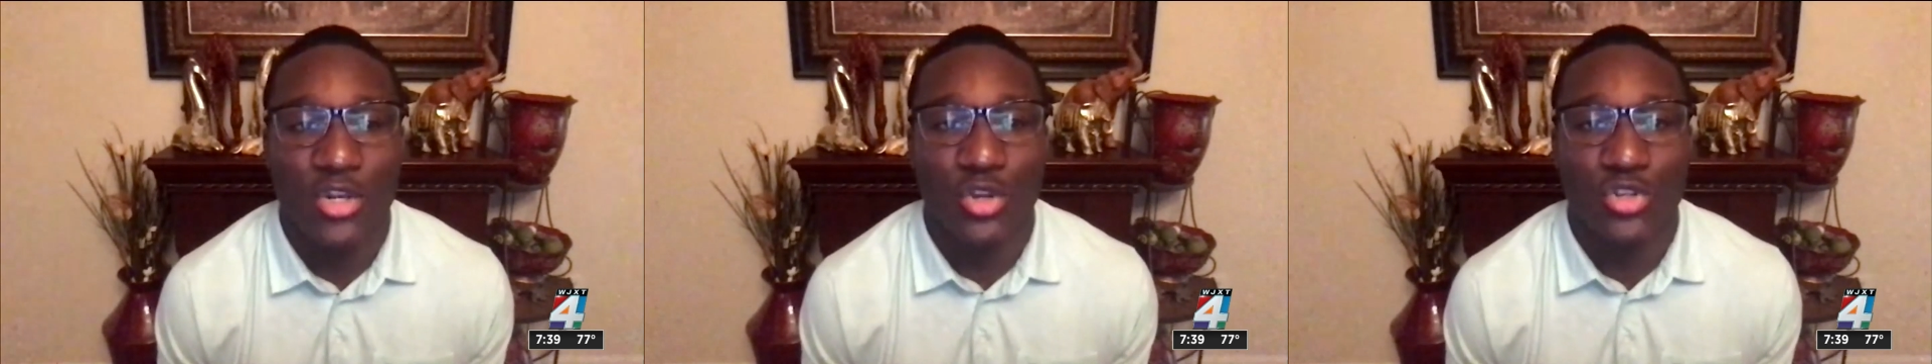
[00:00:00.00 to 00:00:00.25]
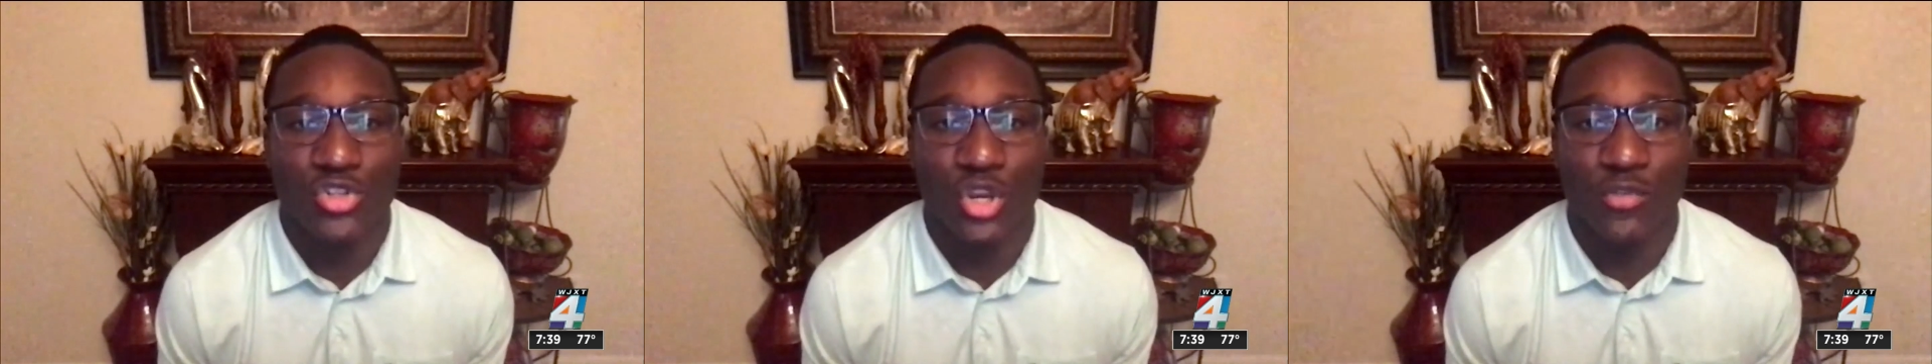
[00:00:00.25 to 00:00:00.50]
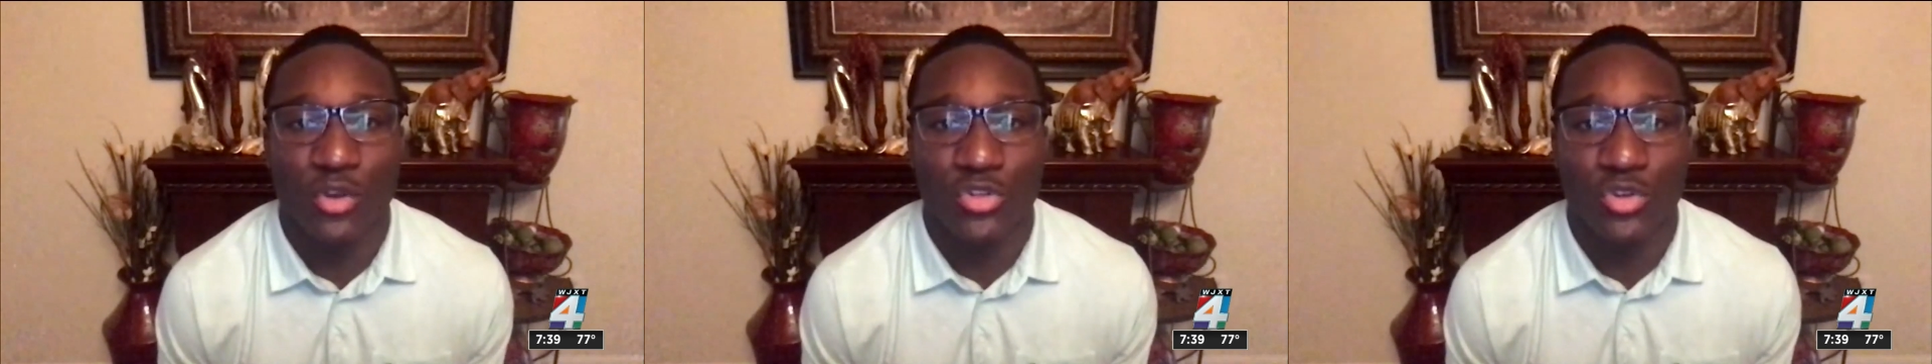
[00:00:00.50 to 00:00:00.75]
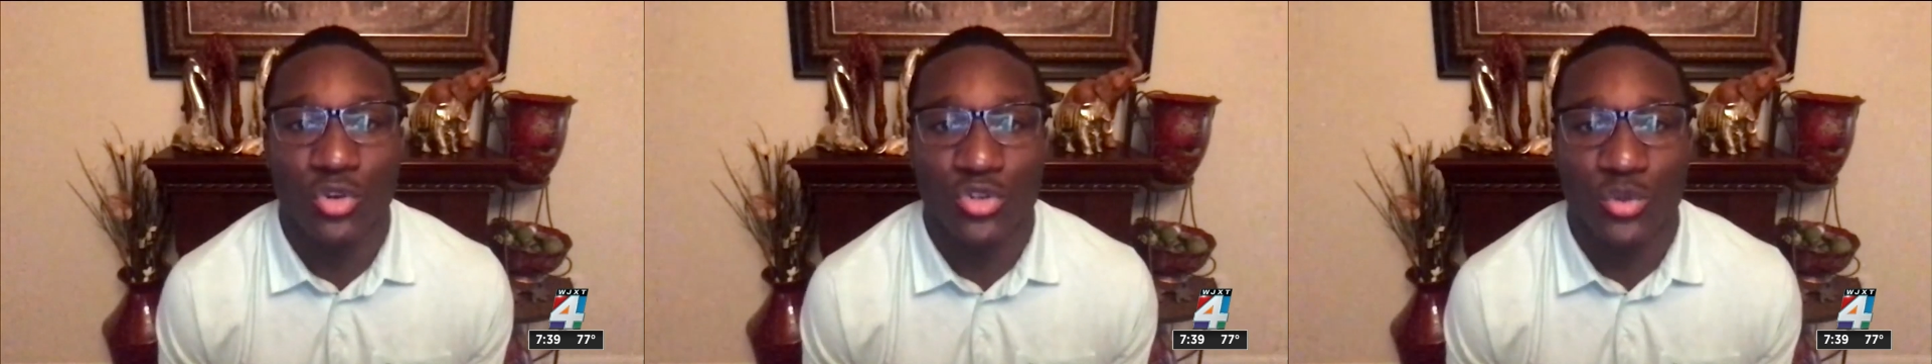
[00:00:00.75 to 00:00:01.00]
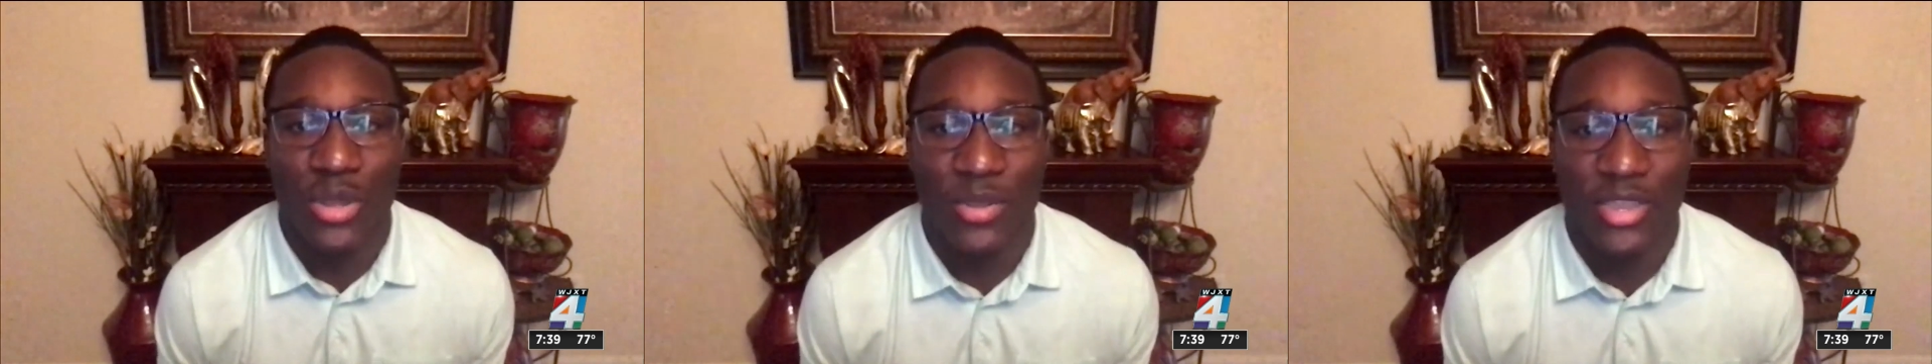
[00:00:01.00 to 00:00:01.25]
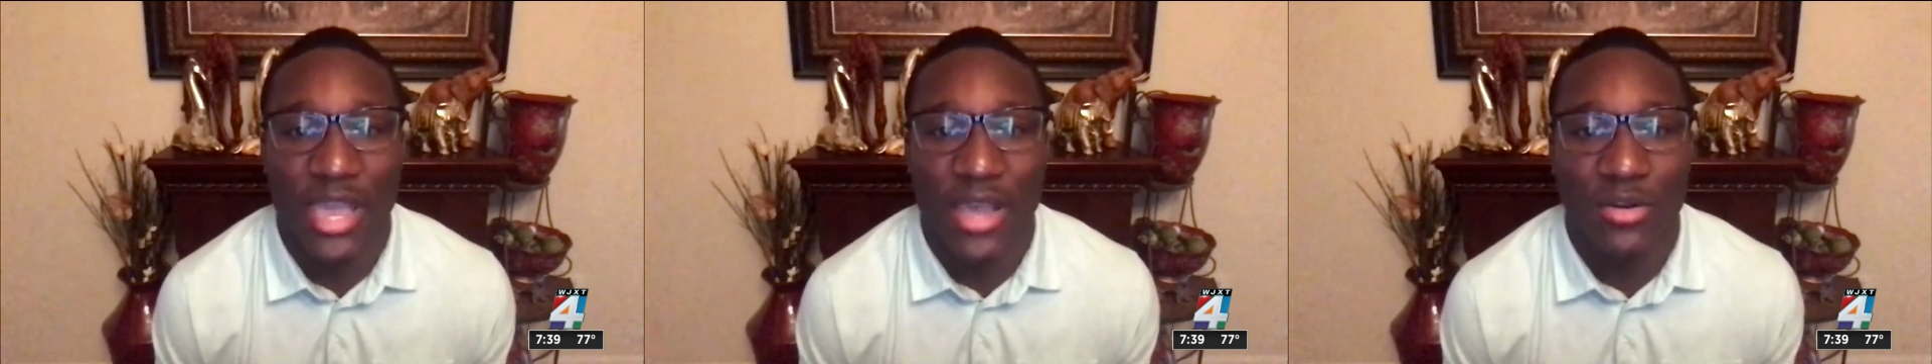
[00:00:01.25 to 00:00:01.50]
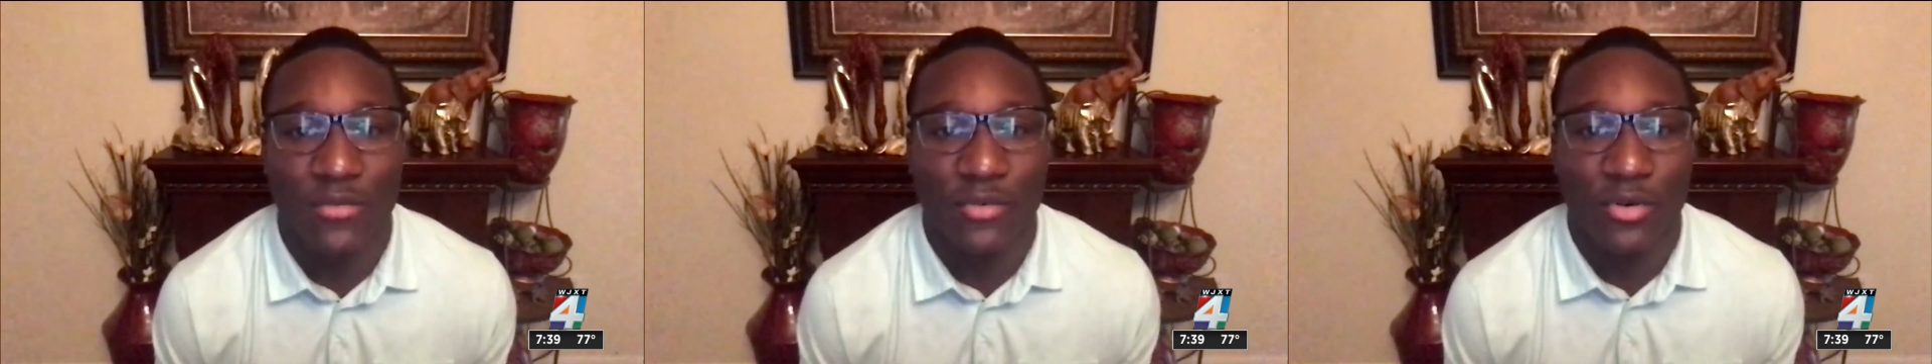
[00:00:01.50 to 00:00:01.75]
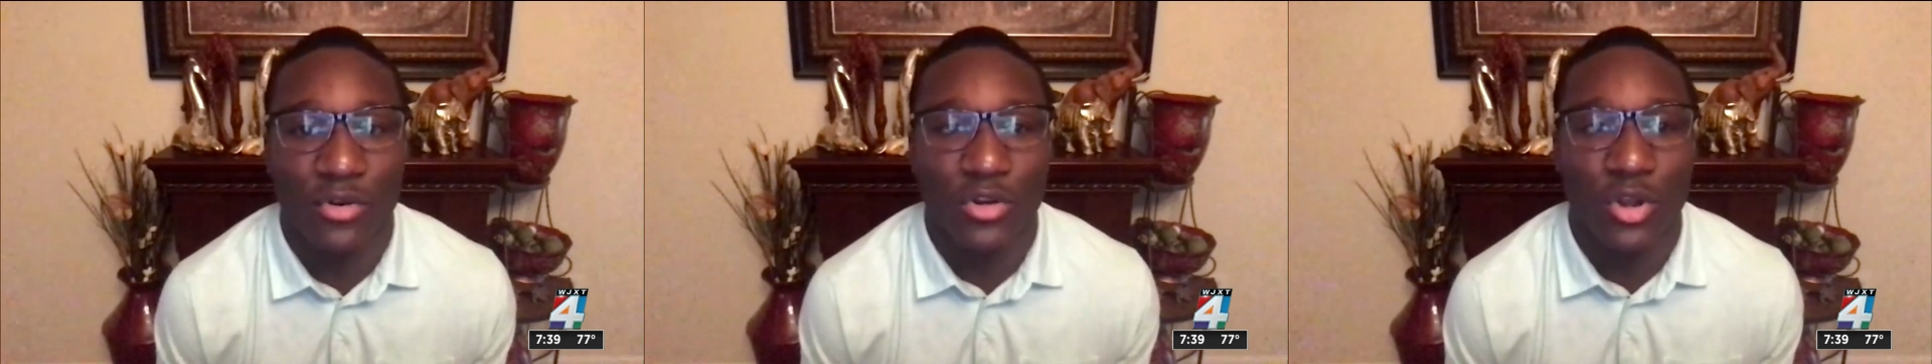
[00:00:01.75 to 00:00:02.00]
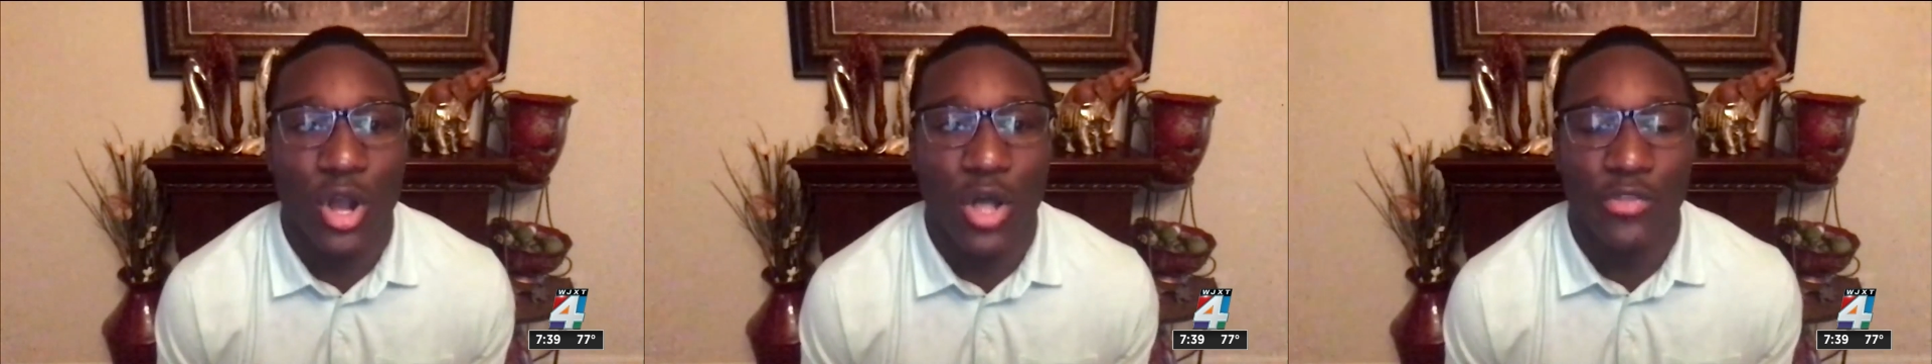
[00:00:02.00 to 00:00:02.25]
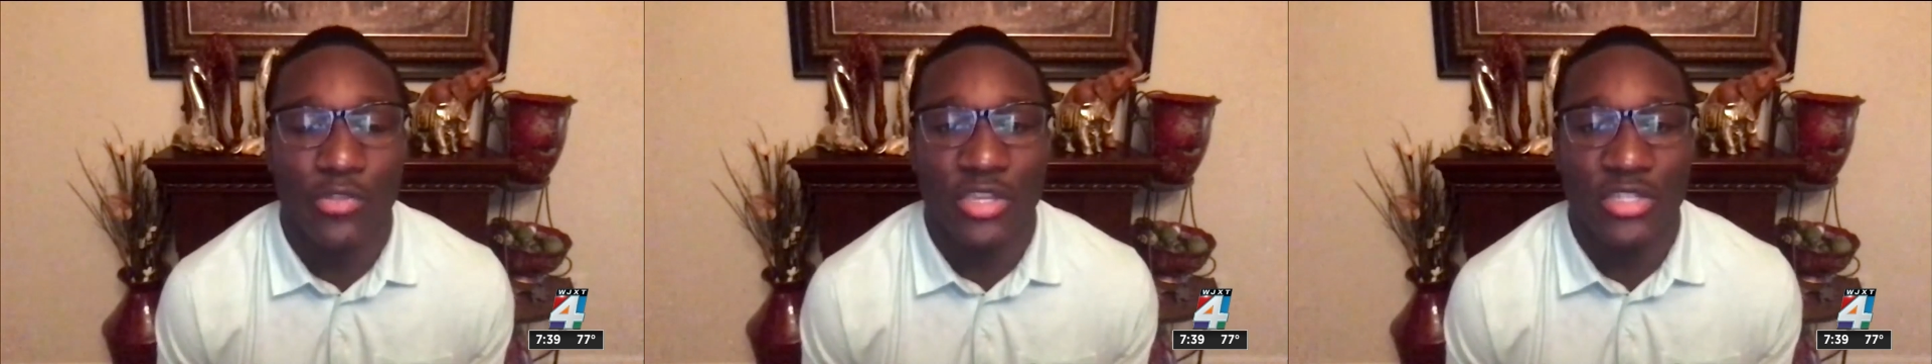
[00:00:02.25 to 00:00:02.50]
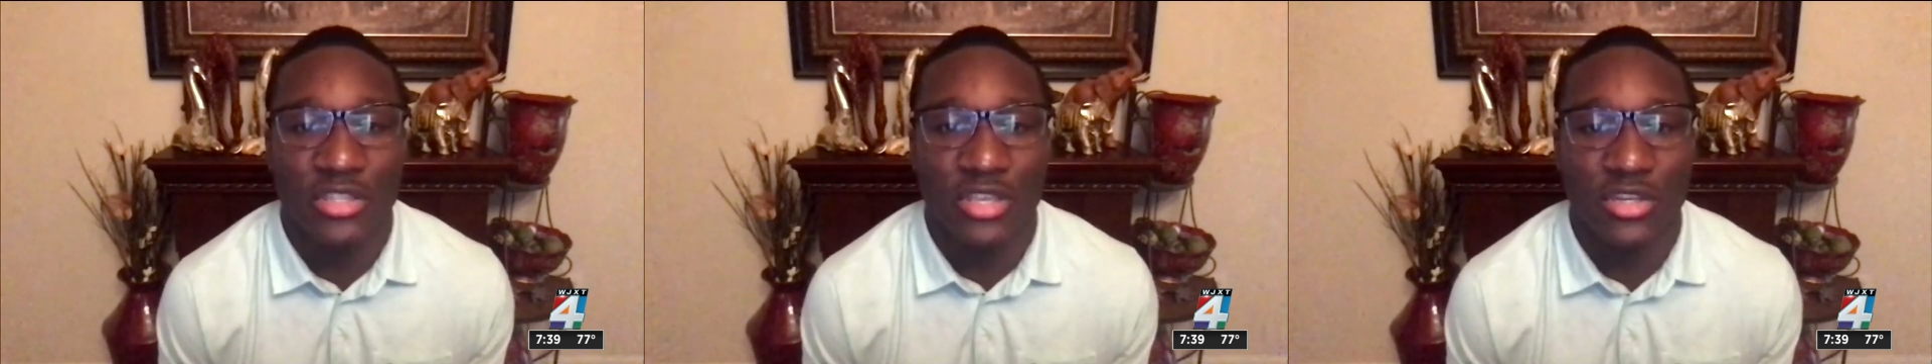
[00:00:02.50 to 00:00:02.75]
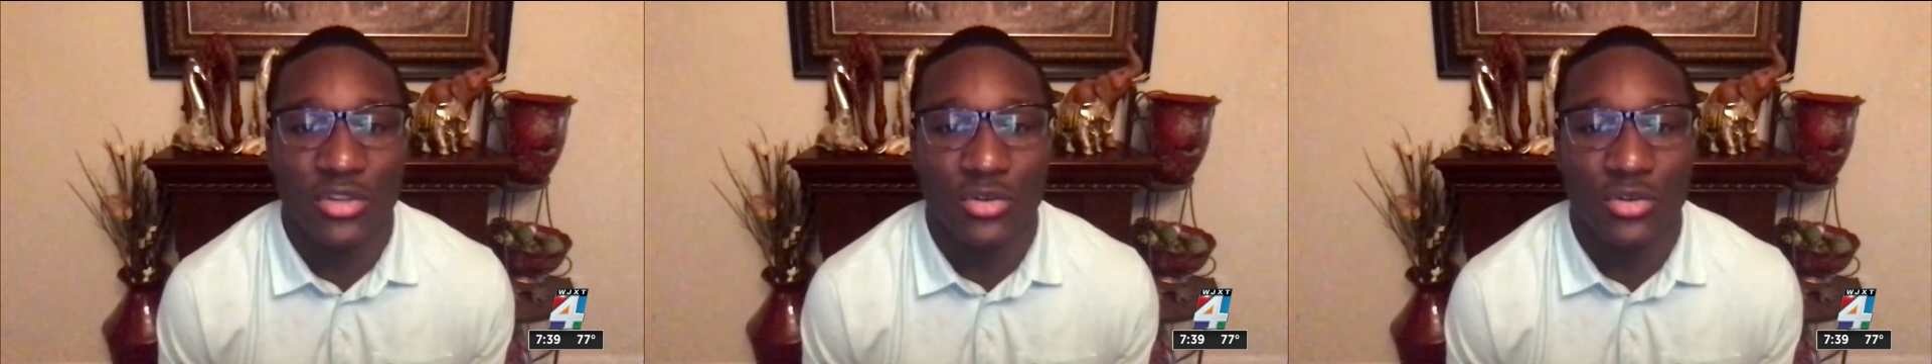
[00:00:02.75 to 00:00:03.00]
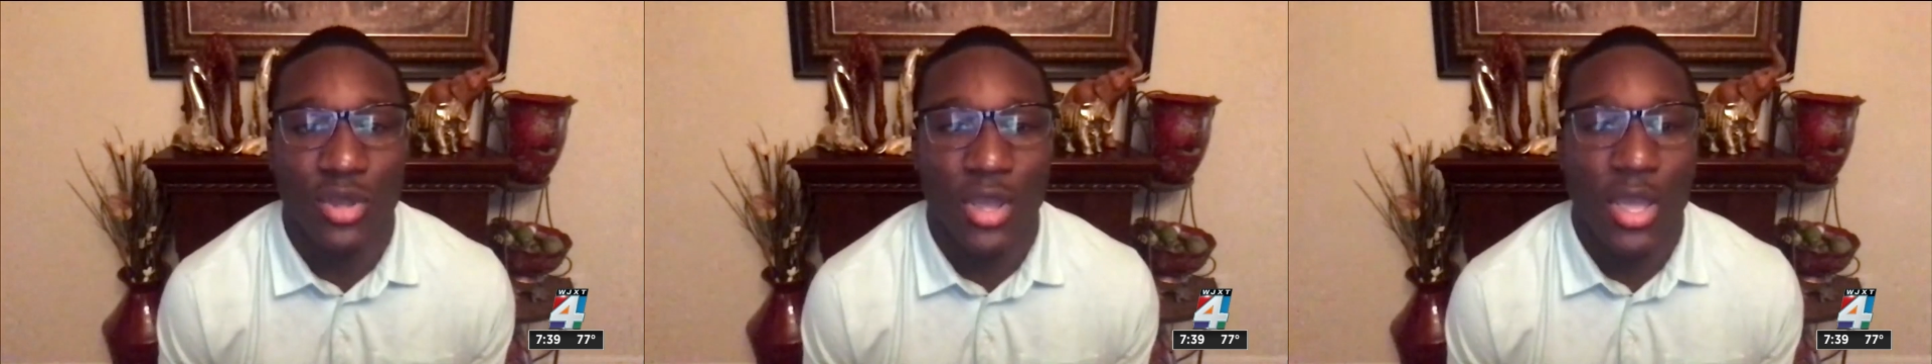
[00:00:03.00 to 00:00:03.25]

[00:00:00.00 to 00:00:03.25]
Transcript: you know, serve those schools around the county for, you know, all the things that they do